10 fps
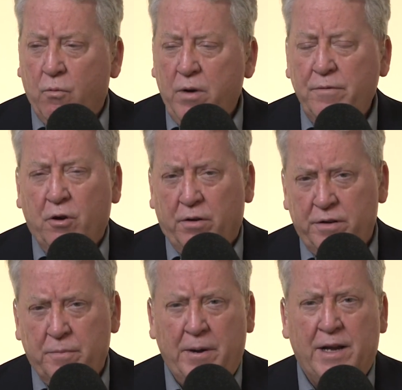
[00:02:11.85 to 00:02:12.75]
Now, we've
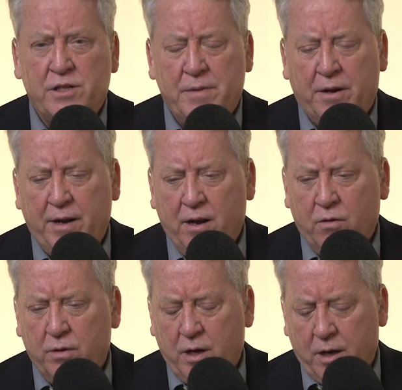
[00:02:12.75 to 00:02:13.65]
talked in the past about
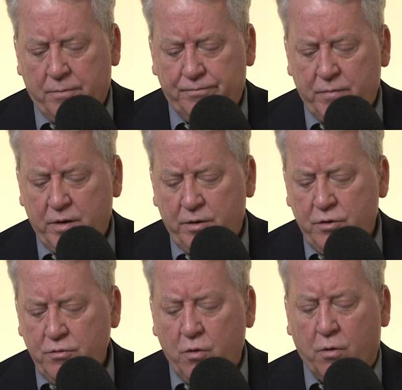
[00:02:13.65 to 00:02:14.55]
how
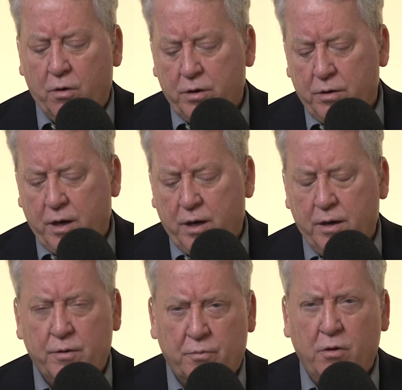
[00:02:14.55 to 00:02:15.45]
New York,
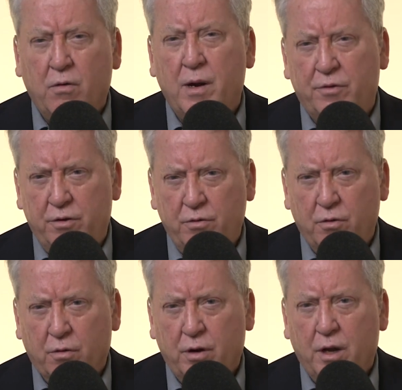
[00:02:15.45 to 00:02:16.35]
the programs in
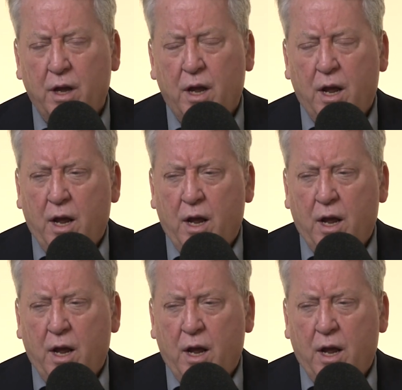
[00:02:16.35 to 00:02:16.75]
New York,